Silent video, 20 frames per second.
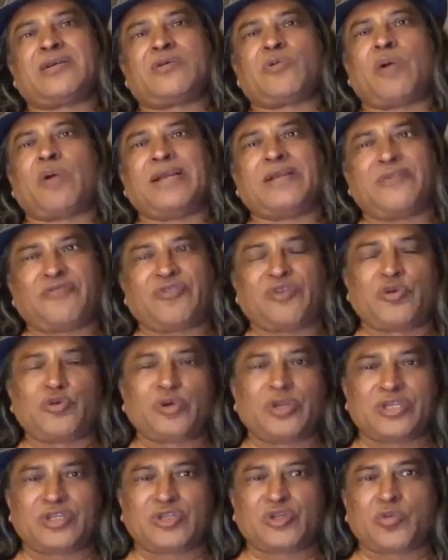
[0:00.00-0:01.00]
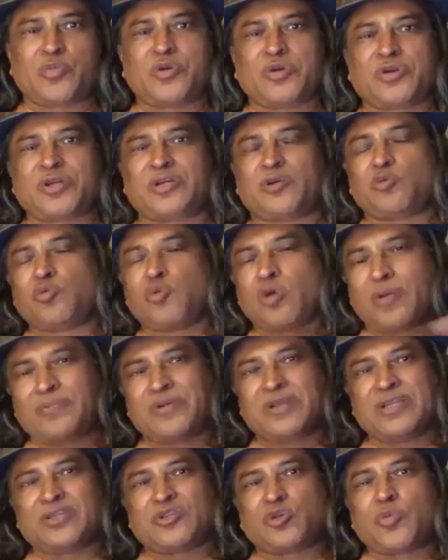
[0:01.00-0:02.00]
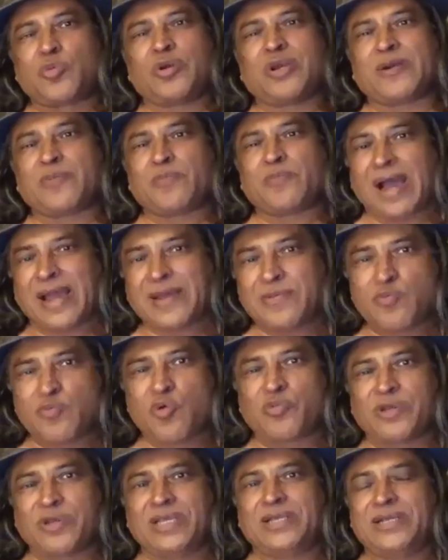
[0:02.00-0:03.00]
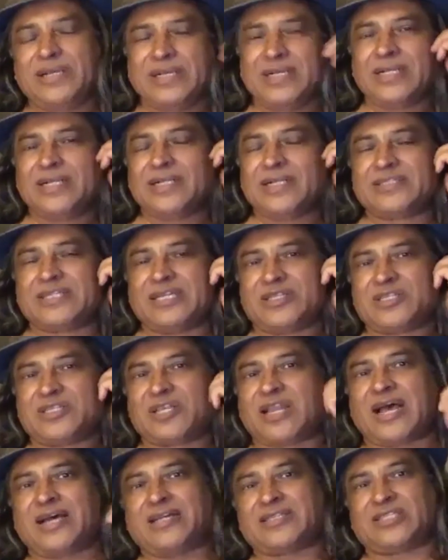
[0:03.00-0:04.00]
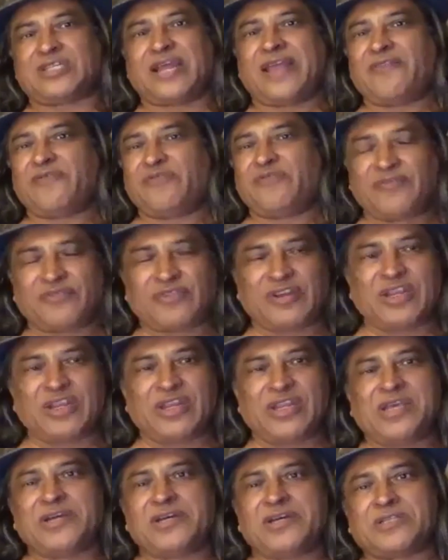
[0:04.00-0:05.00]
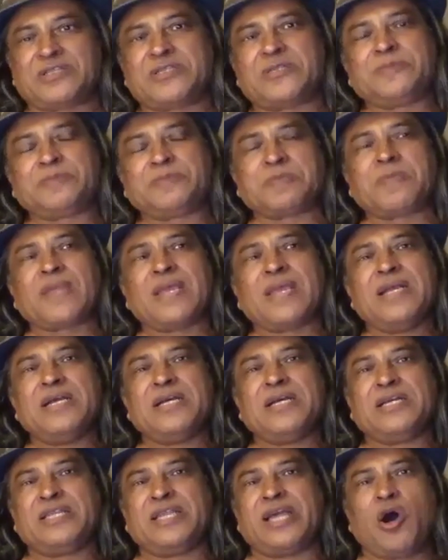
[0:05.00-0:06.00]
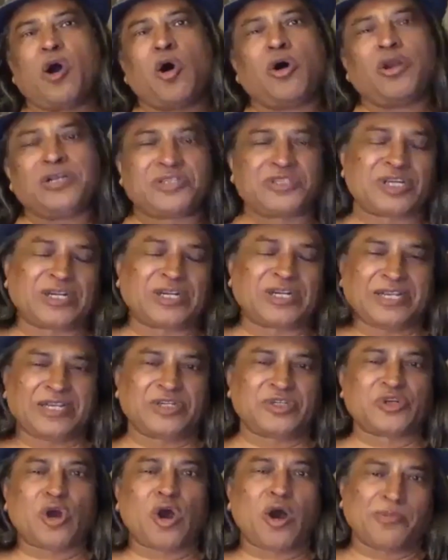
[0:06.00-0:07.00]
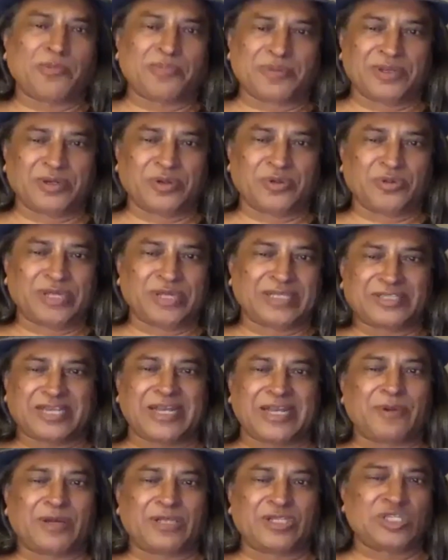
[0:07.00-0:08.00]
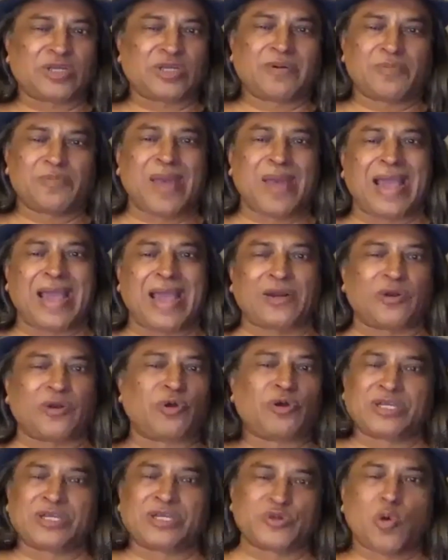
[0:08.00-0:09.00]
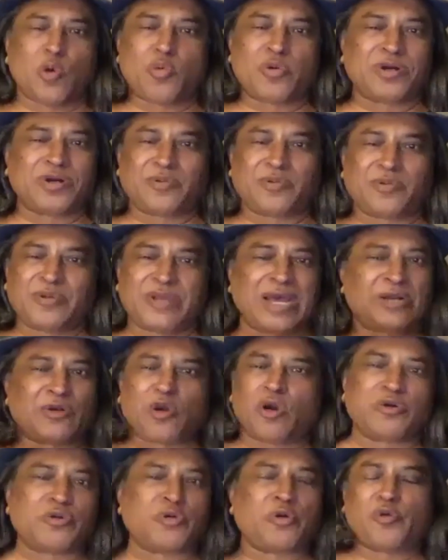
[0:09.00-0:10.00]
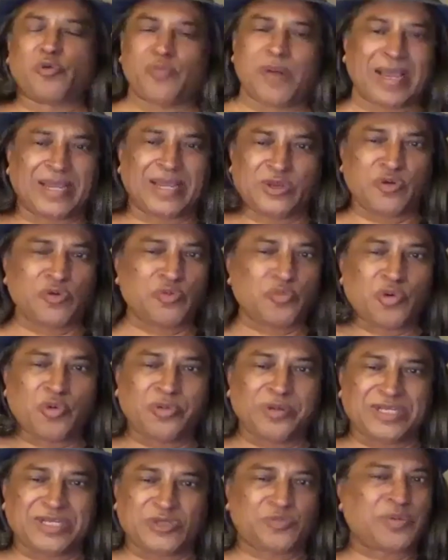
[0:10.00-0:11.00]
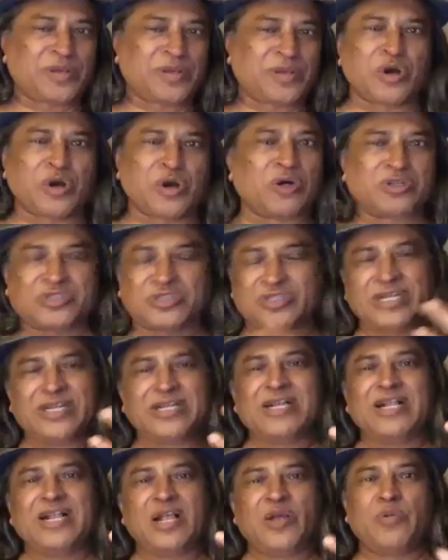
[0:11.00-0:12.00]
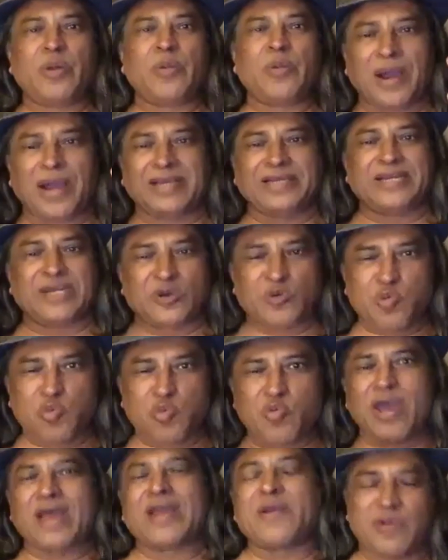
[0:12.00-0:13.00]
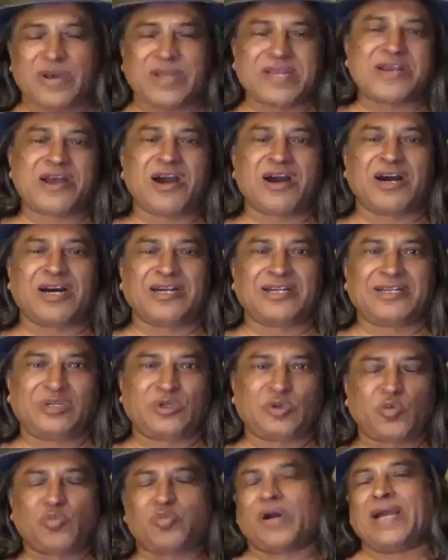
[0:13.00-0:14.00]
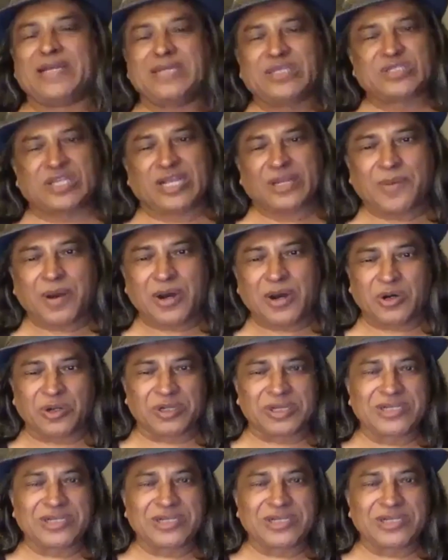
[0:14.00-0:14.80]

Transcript: quite a few distributors who have distributed my movie since last 10-15 years, they are all shutting shop, you know. They said once our backlog is over, we are not going to buy new movies because we find it very, very hard to find cinema hall